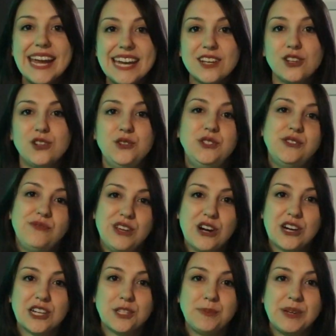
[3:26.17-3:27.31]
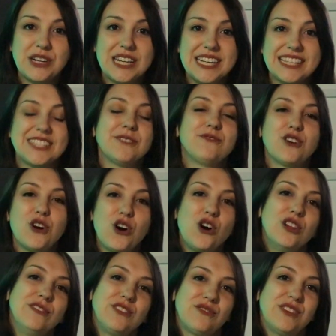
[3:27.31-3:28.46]
and inclusive VR experience for
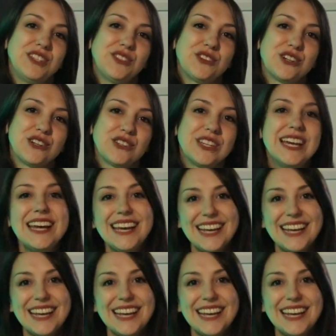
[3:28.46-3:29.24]
all of your visitors.